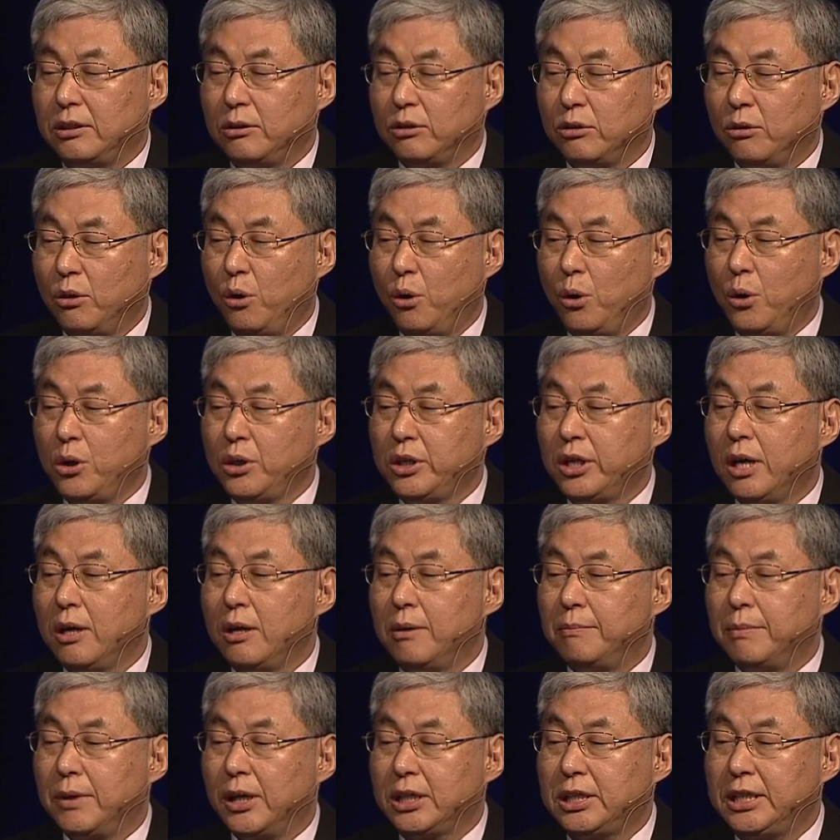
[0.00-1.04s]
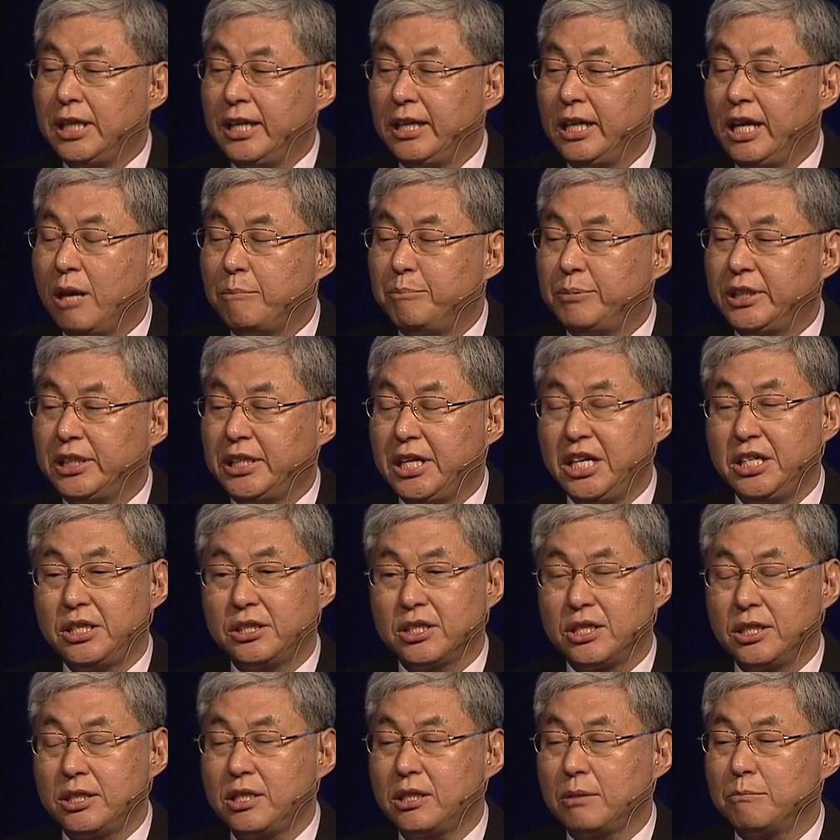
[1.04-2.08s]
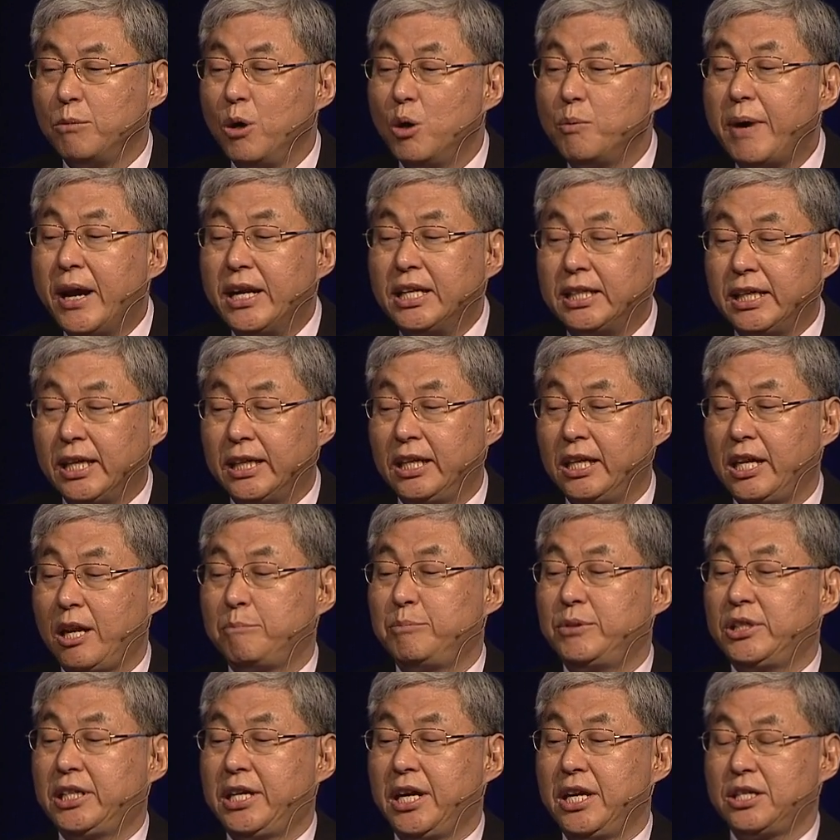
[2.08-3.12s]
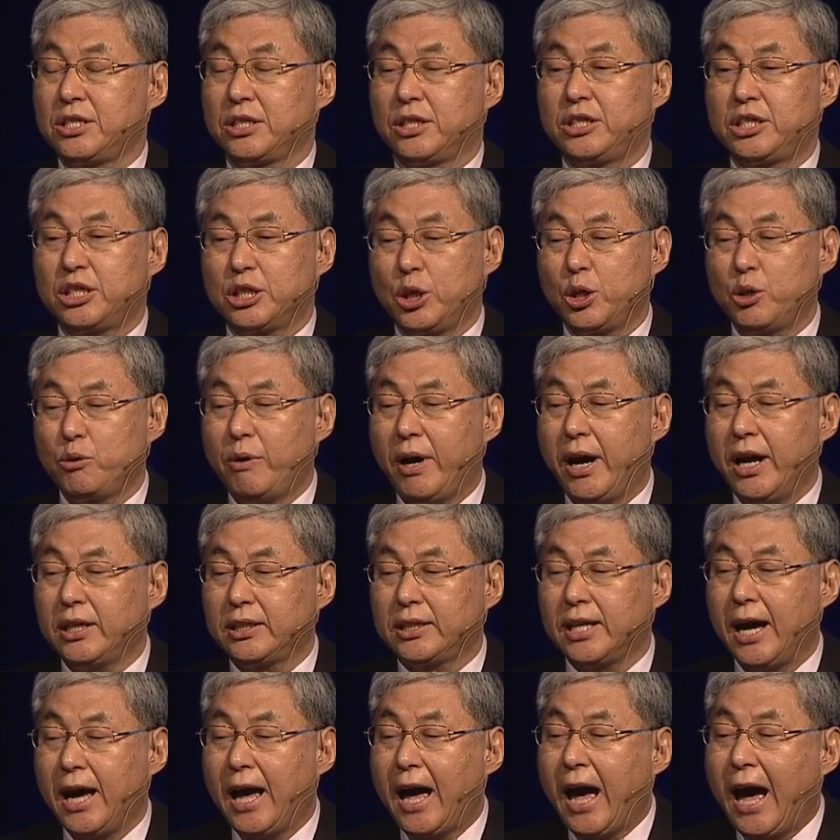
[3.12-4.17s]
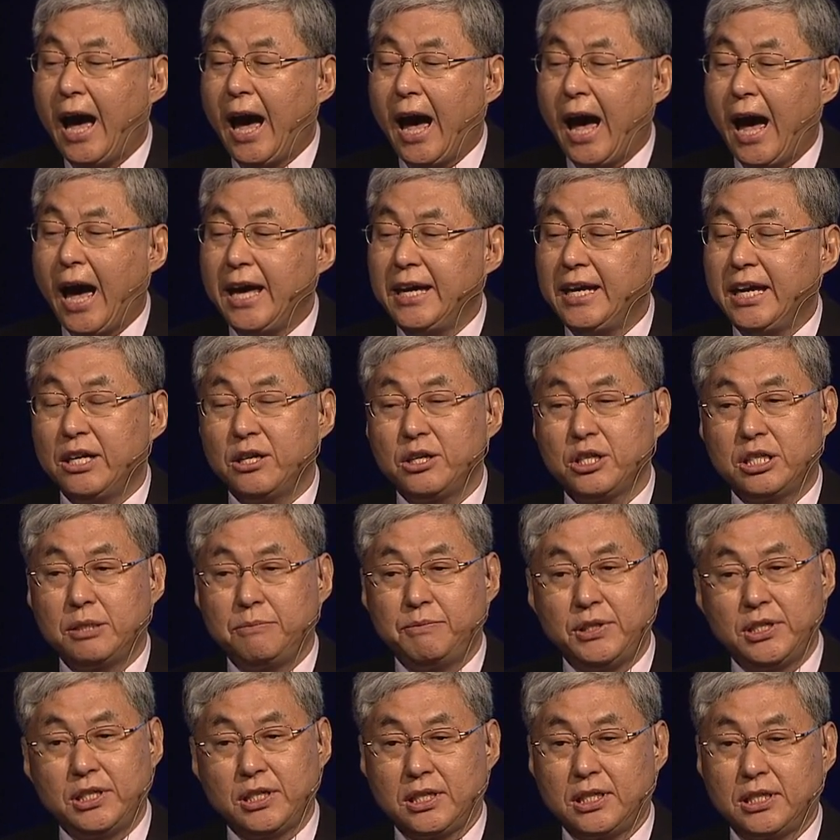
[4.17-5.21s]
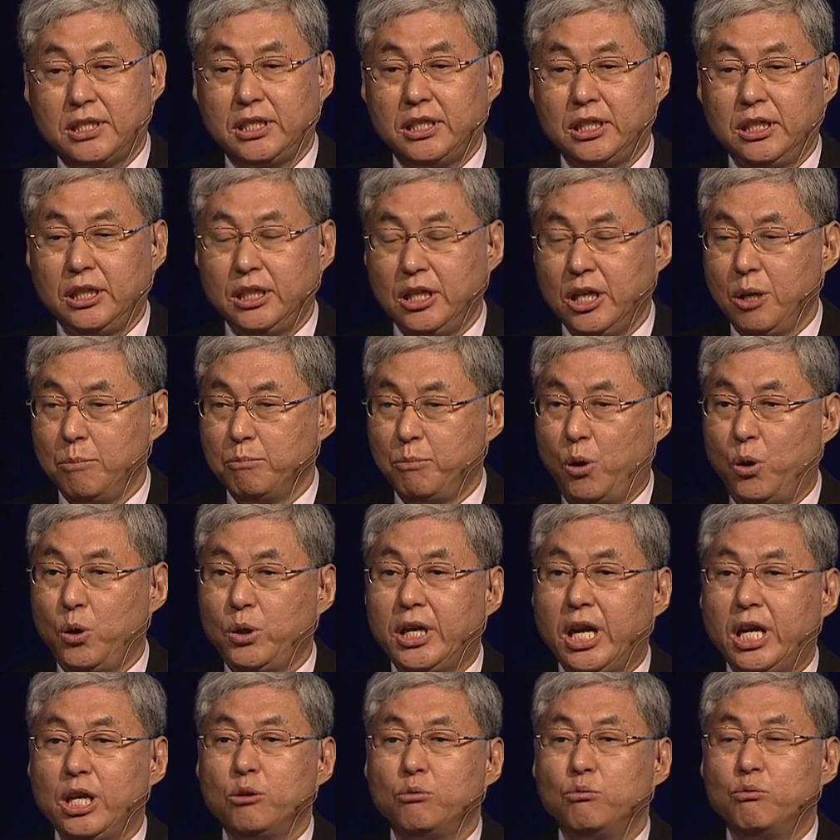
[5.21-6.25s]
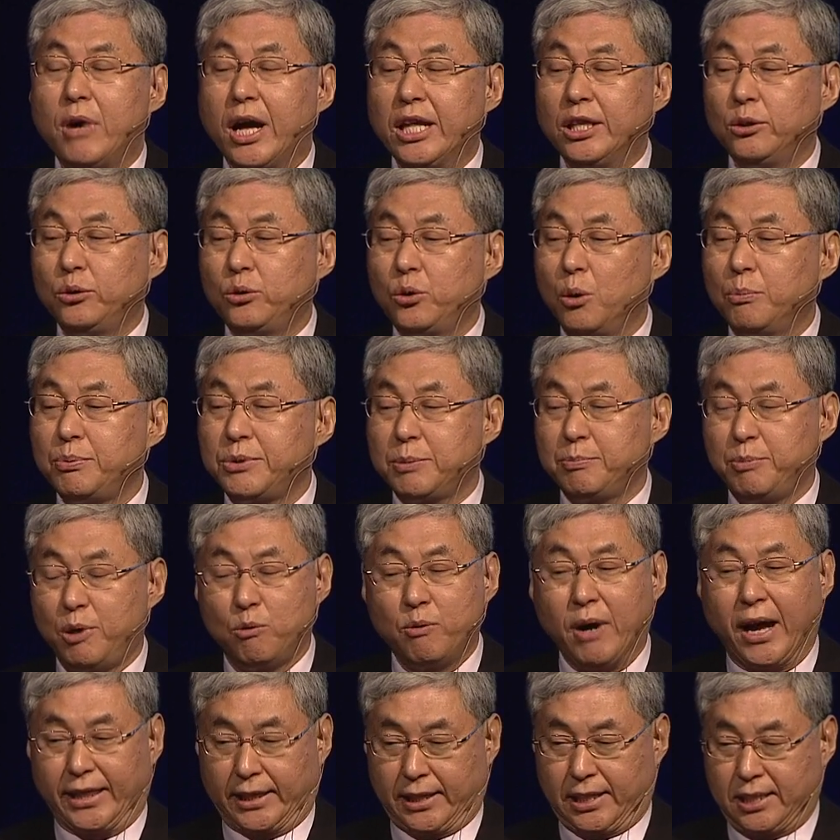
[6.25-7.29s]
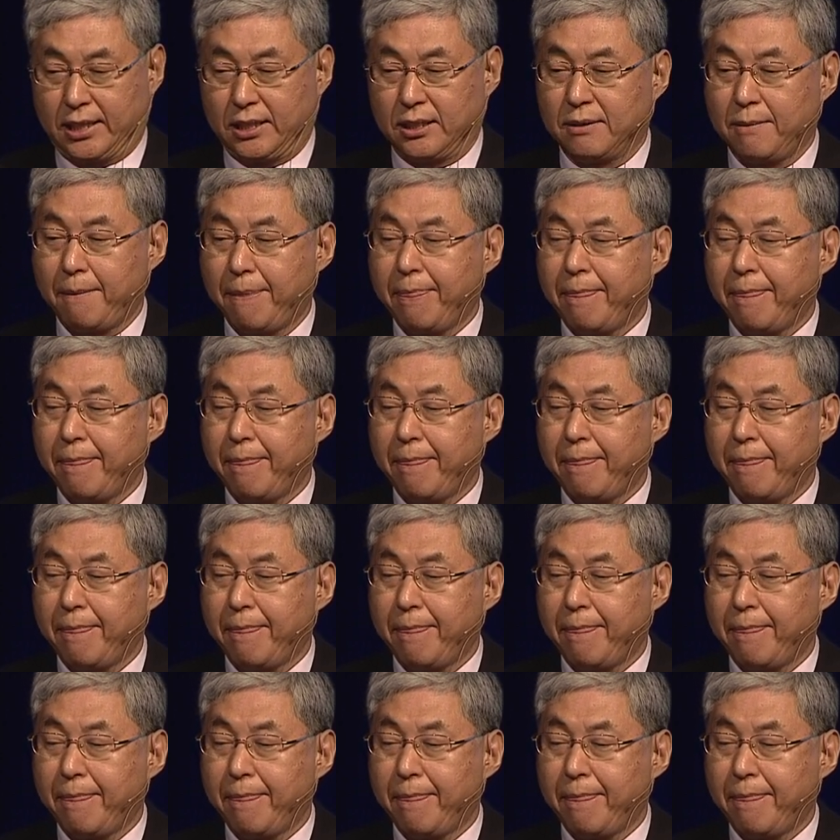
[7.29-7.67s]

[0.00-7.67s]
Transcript: all the DNN applications, mobile DNN applications, require high energy efficiency, more than 1 TOPS per watt.